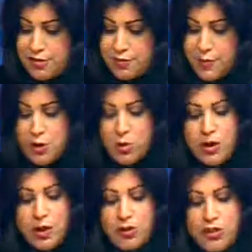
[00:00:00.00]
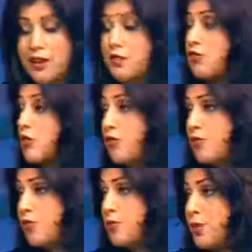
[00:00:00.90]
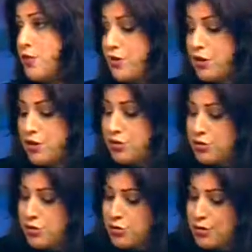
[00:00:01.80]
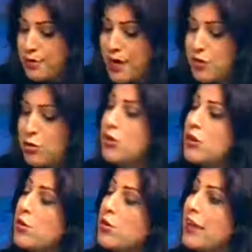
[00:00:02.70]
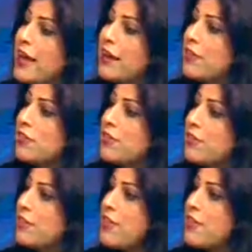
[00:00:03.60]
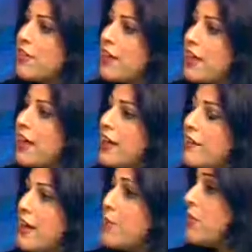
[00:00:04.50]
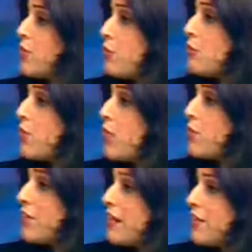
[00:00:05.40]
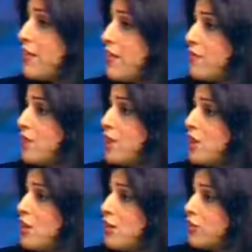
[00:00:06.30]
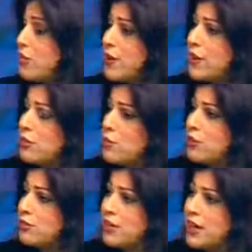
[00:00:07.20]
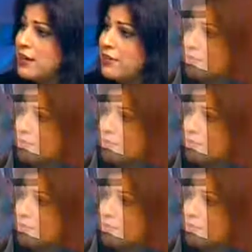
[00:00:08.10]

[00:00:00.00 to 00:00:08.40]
been calling on the energy consumers to depend on renewable energy. This has happened since 2007. So where are we today?